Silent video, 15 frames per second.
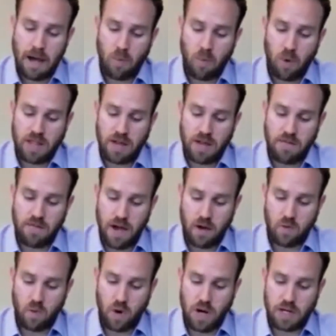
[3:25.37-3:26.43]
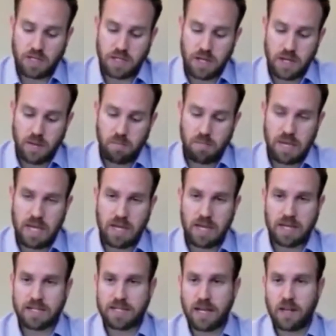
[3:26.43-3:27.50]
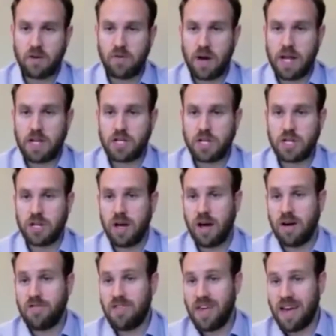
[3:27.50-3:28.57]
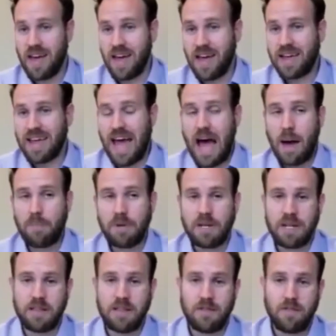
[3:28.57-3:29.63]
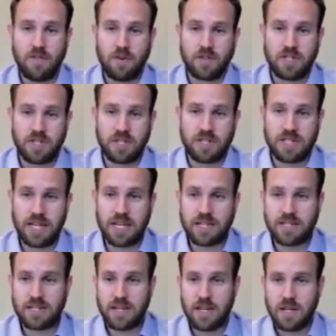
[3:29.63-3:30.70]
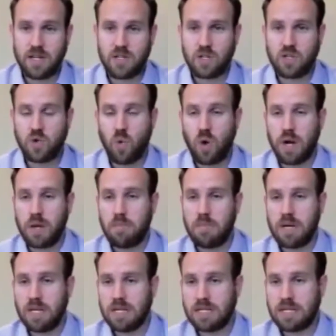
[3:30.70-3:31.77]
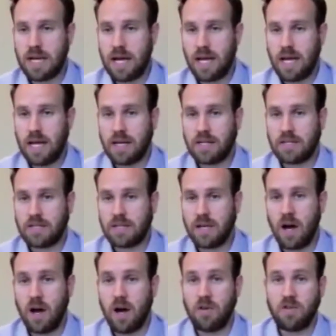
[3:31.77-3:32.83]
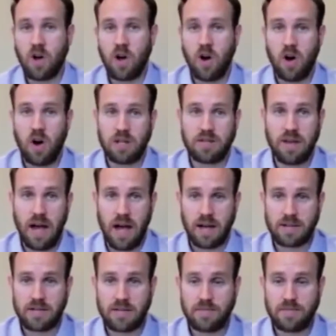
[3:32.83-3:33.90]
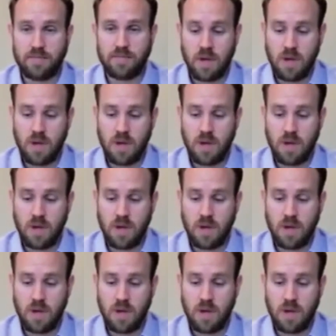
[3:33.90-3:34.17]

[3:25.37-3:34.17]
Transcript: uh, what they found was peak acceleration of the head happened in the first six to 20 milliseconds of contact.